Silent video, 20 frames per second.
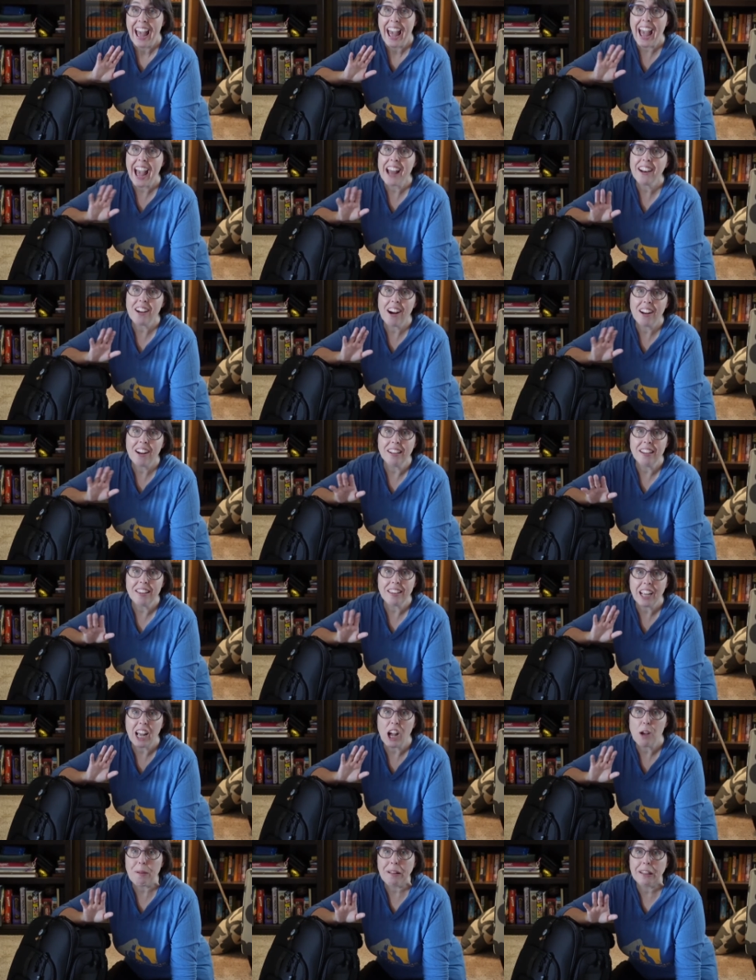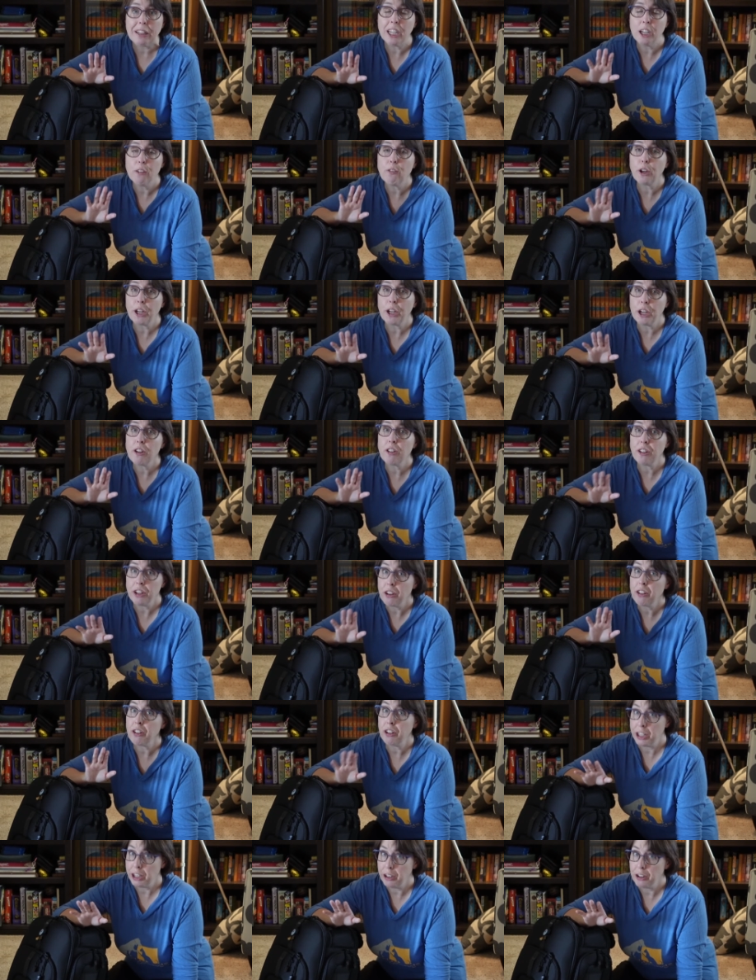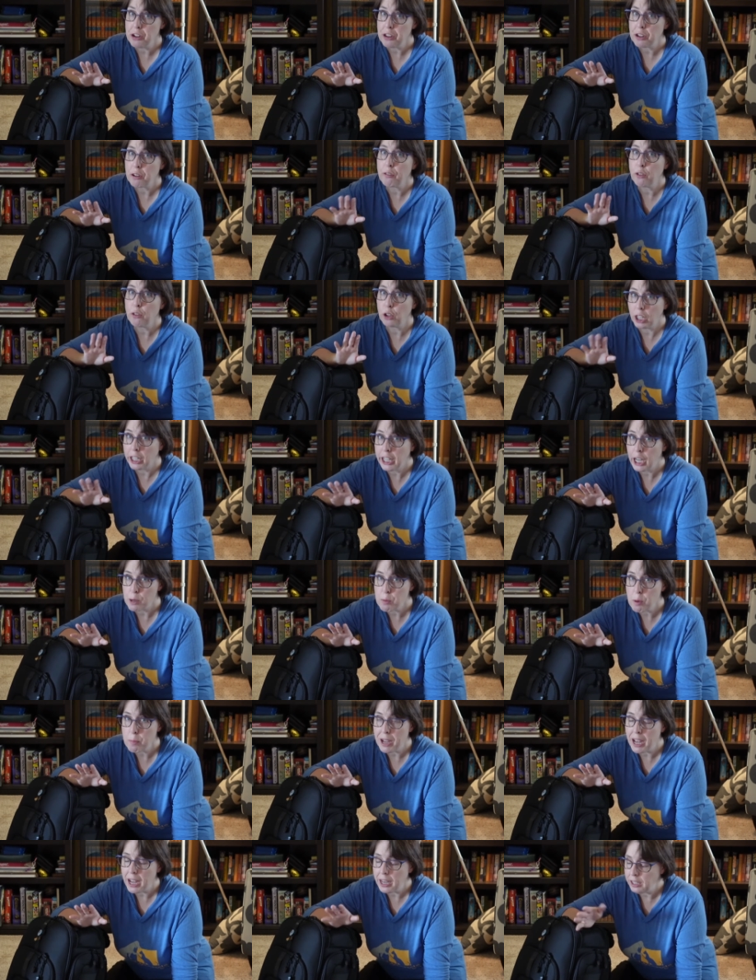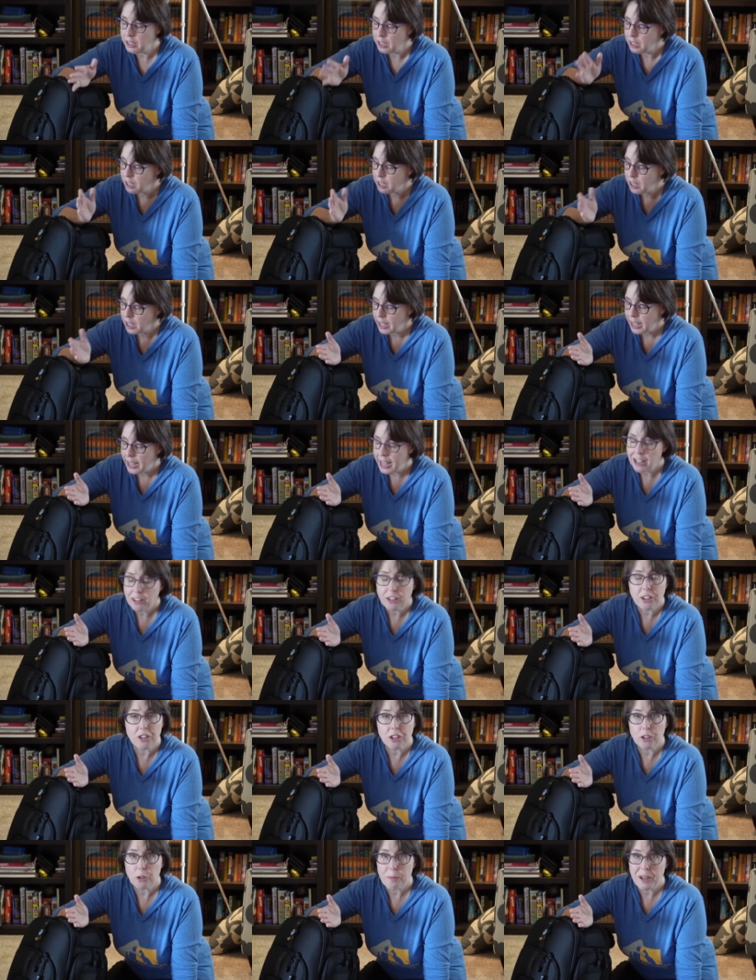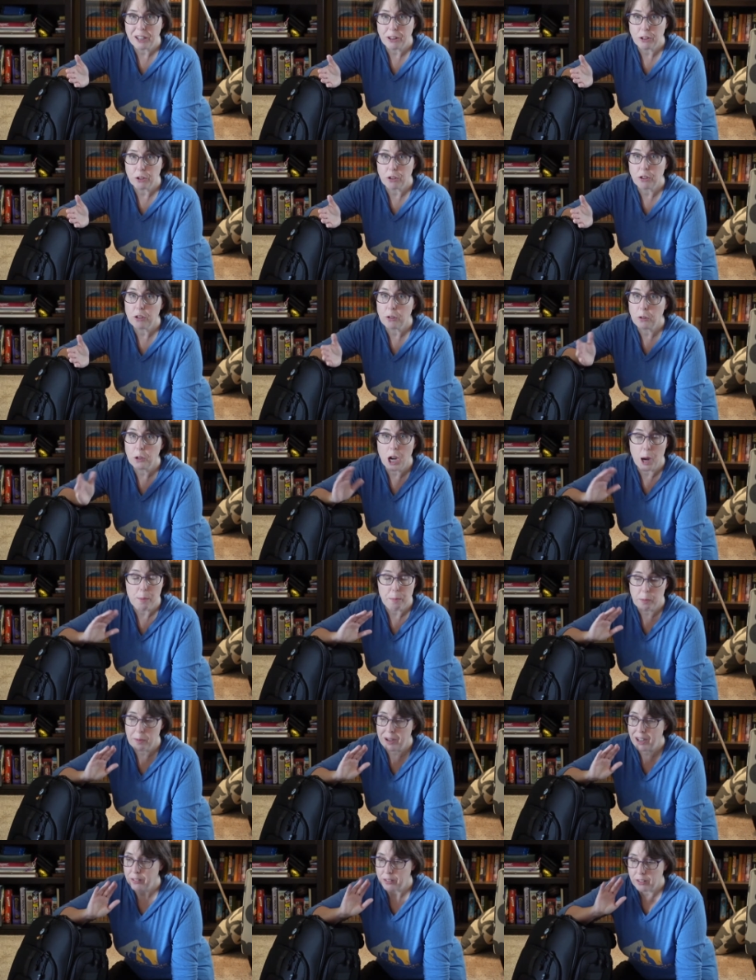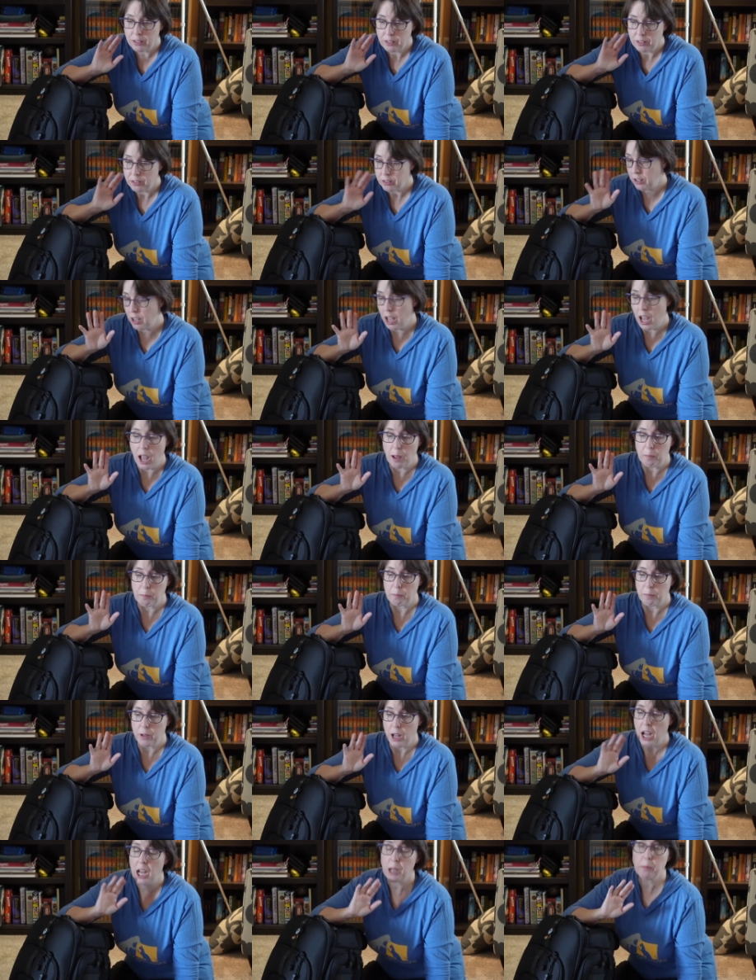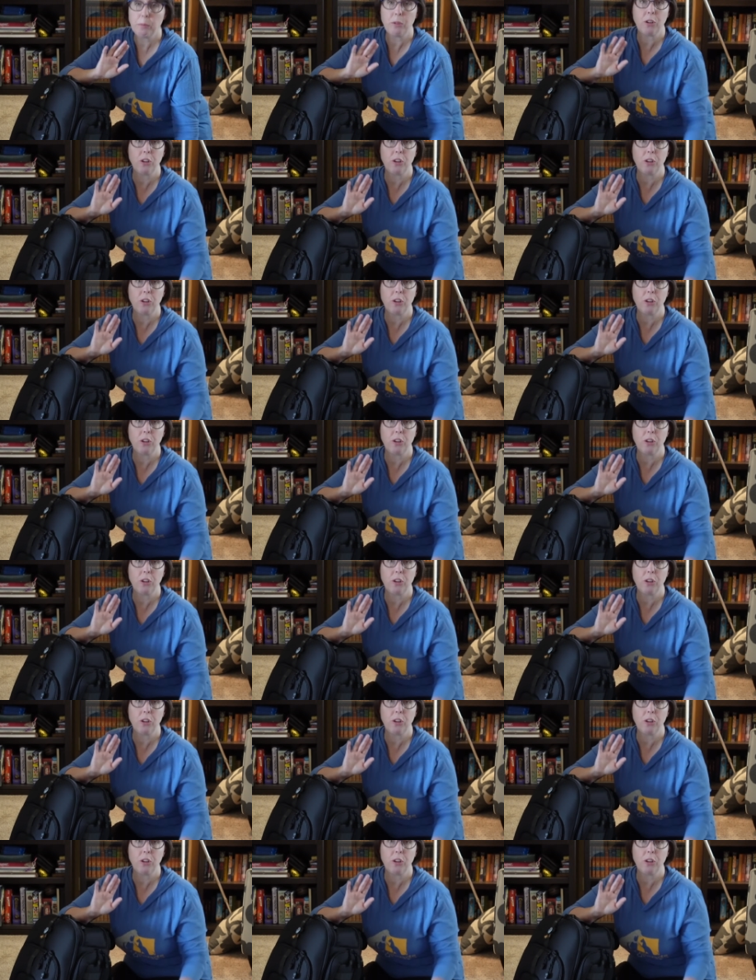And honestly, I've been looking for years and years and years for a camera bag, and to just make those two compromises, I'm I'm